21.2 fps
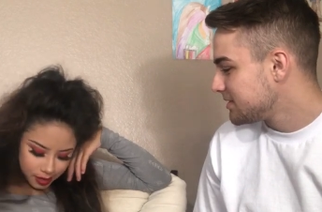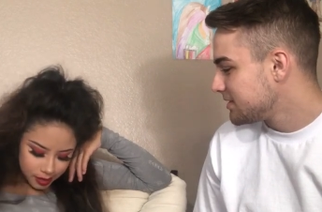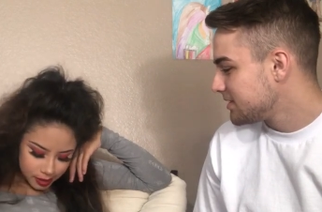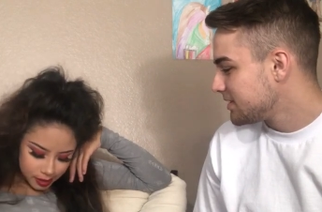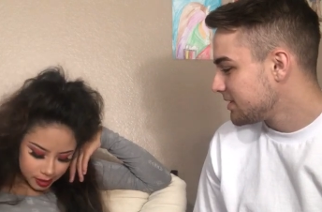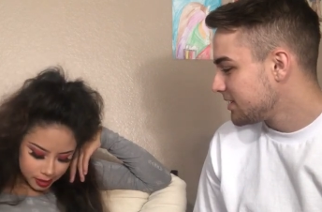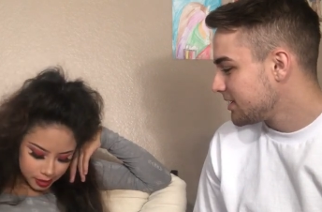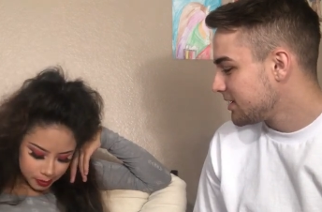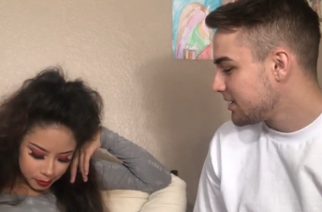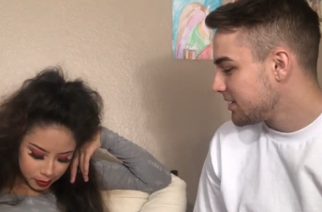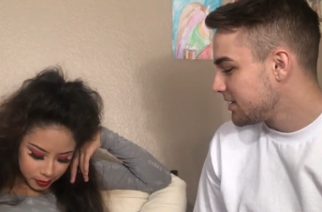
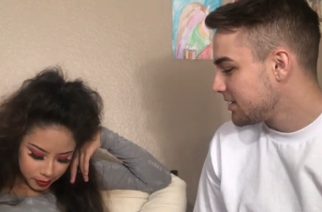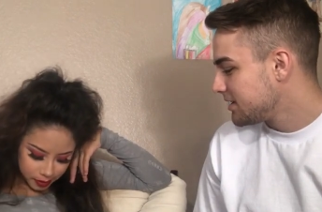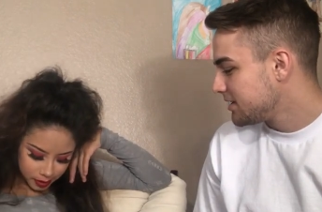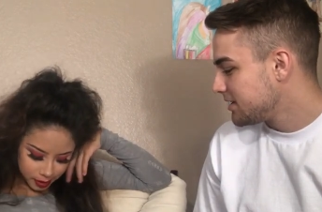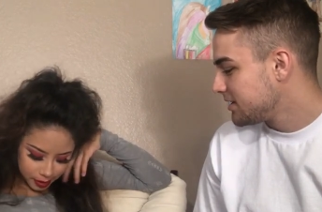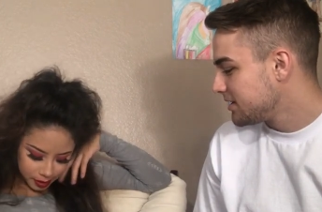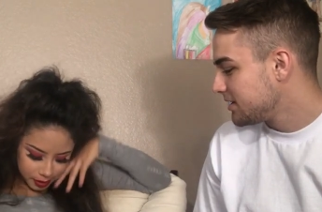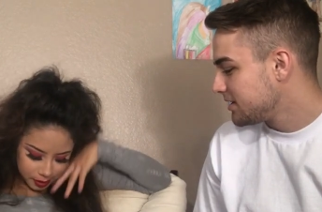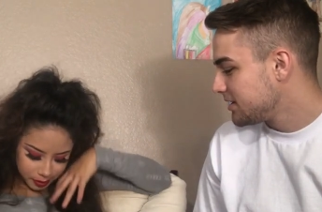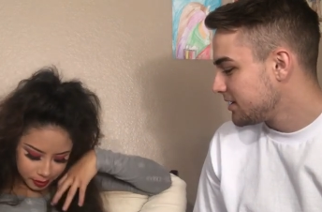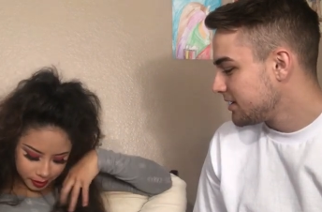Speaker 1: She's moving
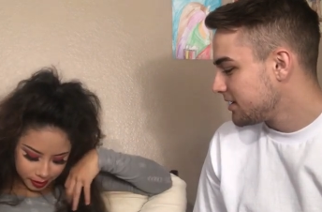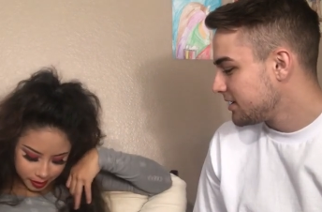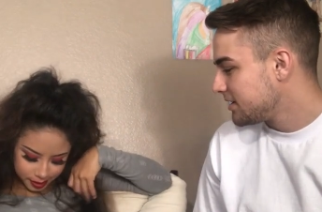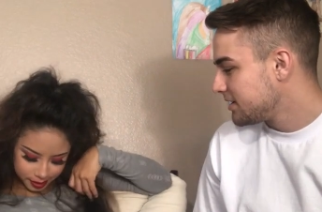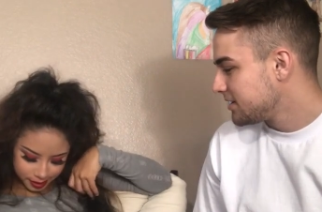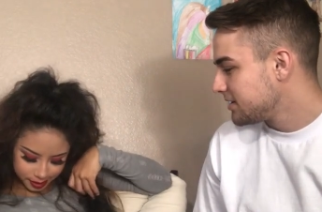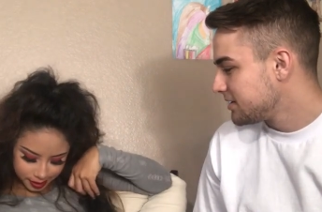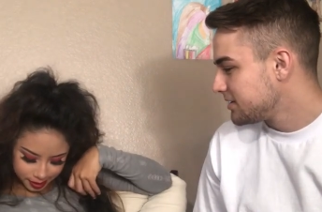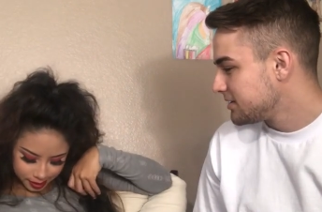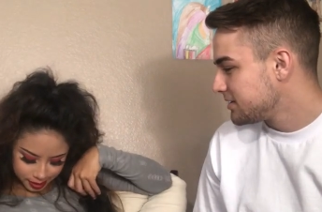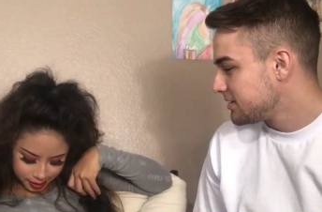like
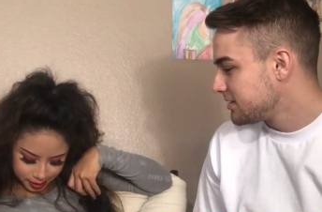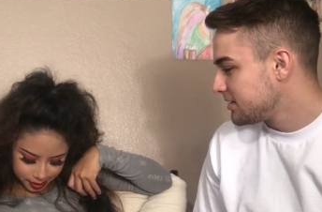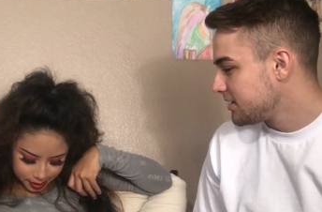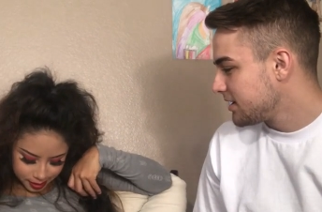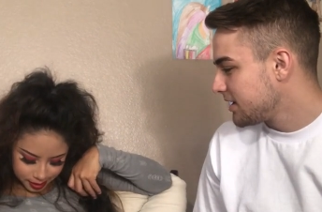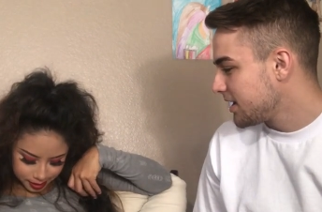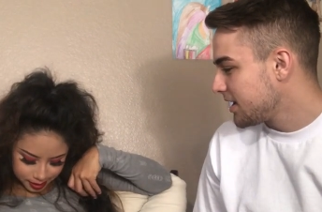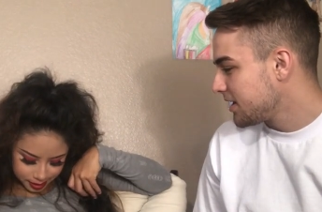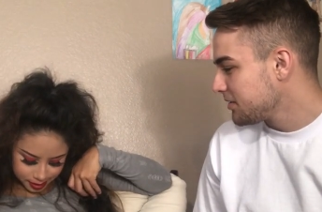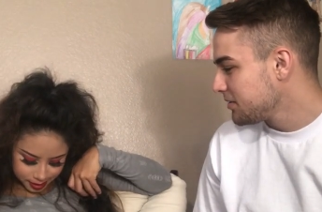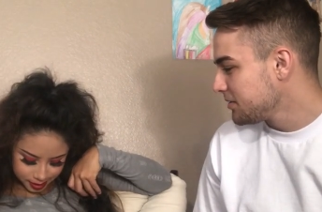crazy.
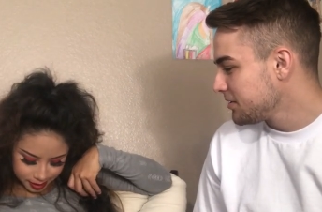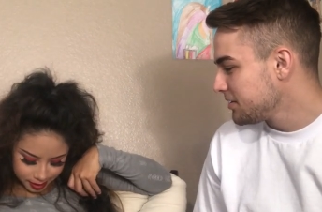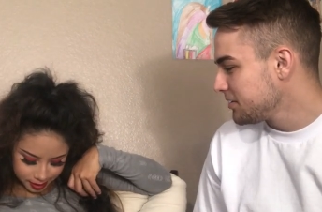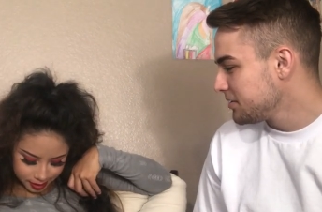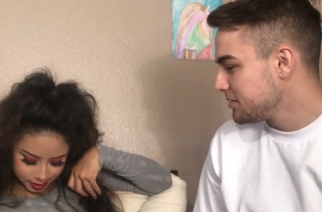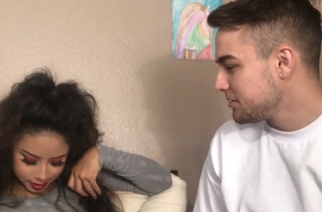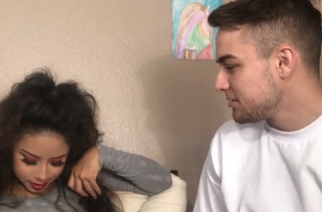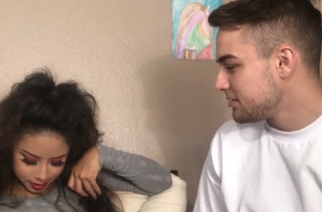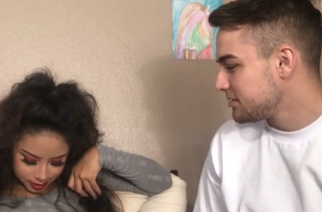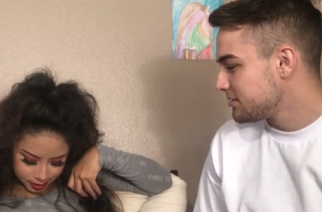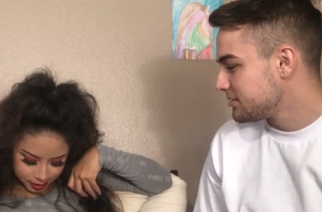
Speaker 2: I don't
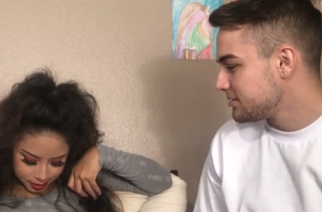know.